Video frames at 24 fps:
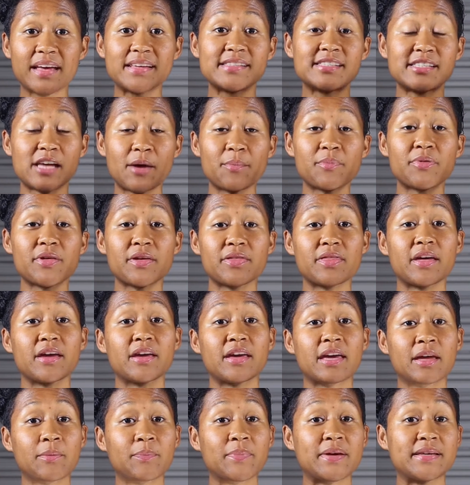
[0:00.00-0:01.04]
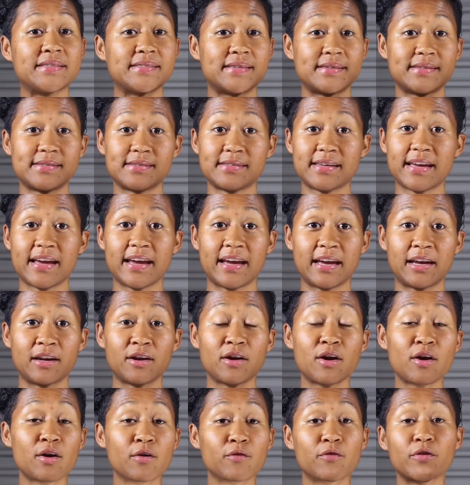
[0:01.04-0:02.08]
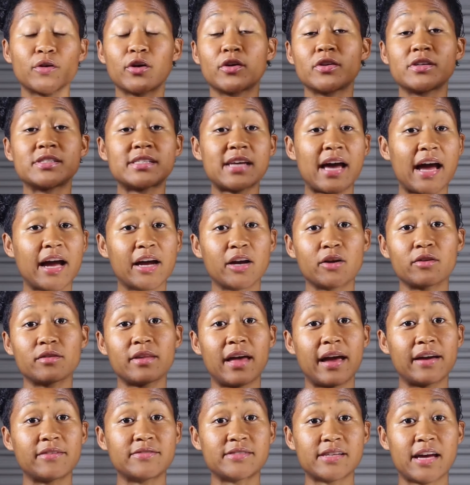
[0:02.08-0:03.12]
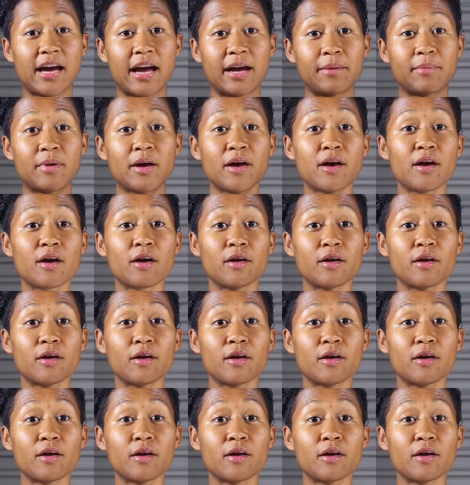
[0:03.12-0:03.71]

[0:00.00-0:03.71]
is something that can be sustained for your entire lifetime.